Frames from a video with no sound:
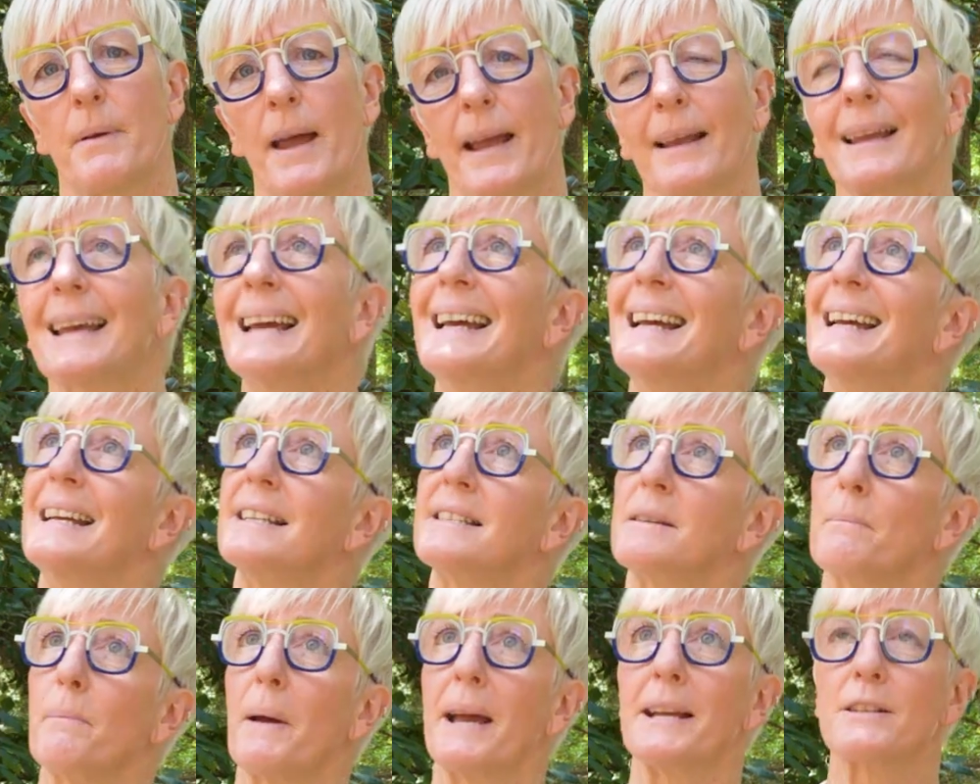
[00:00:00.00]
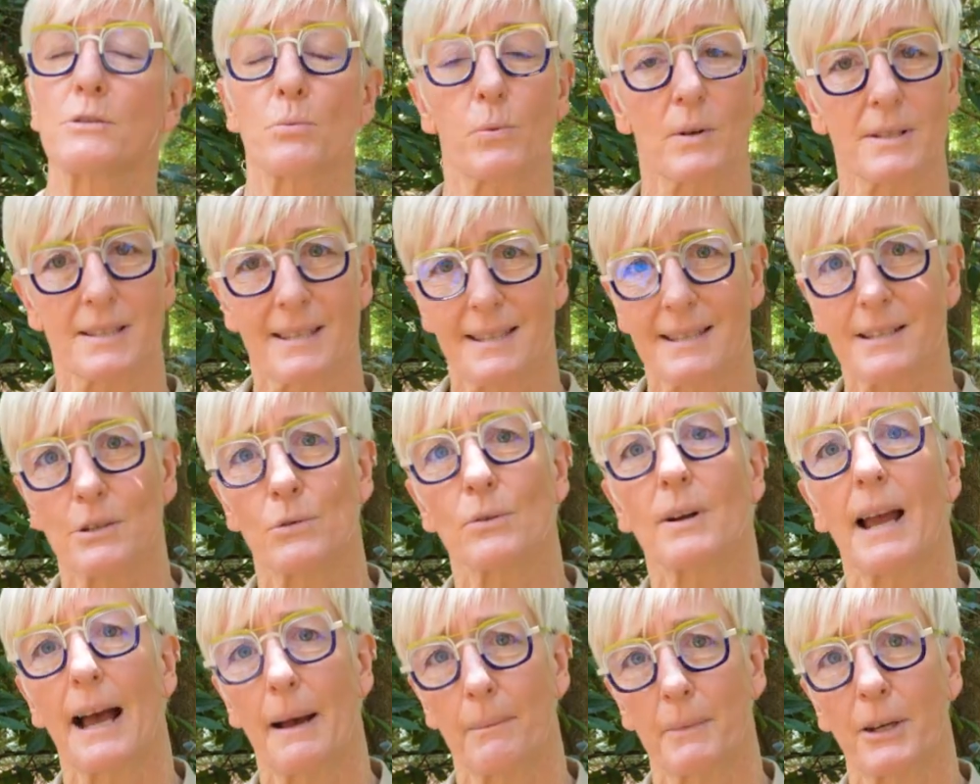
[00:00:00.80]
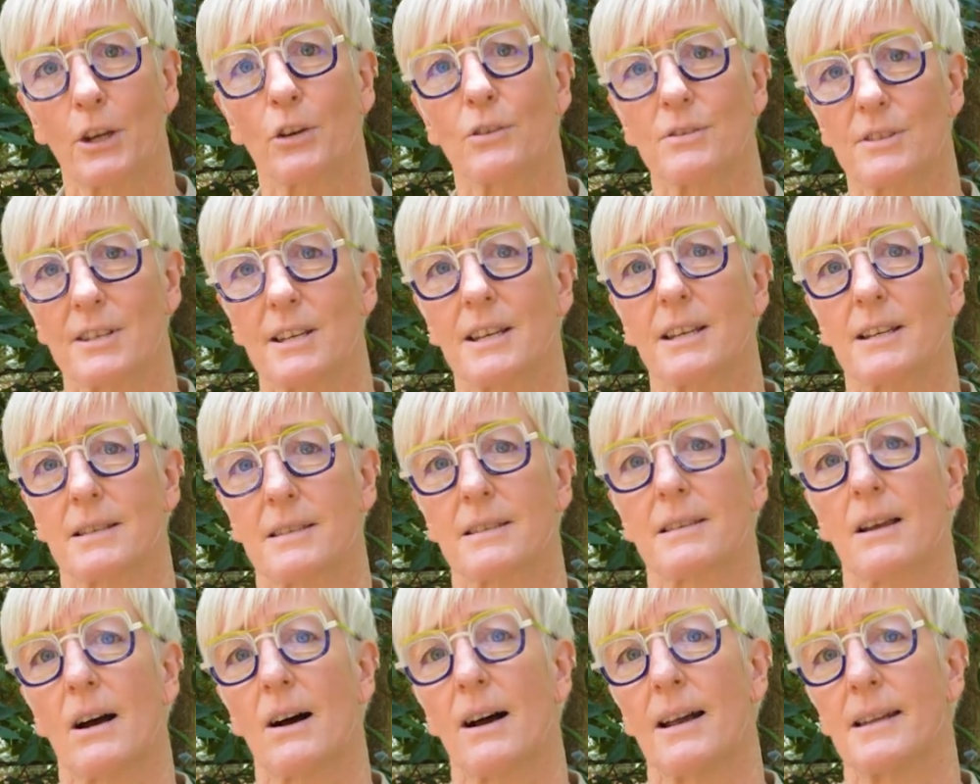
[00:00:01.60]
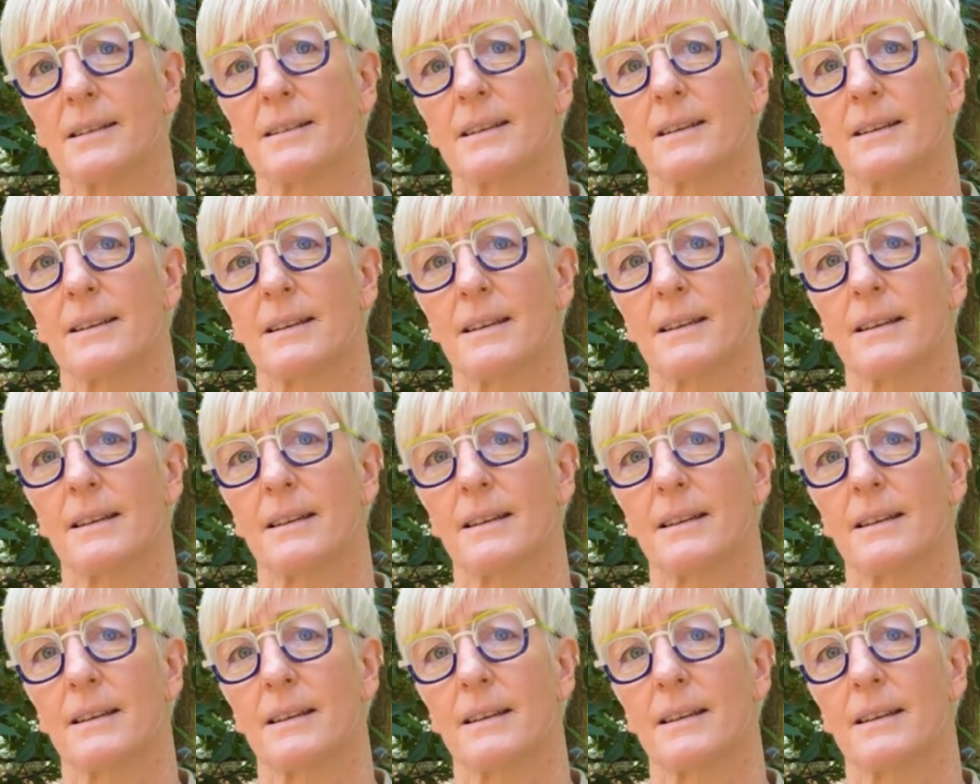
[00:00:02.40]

bank. It depends what's still coming onto your site.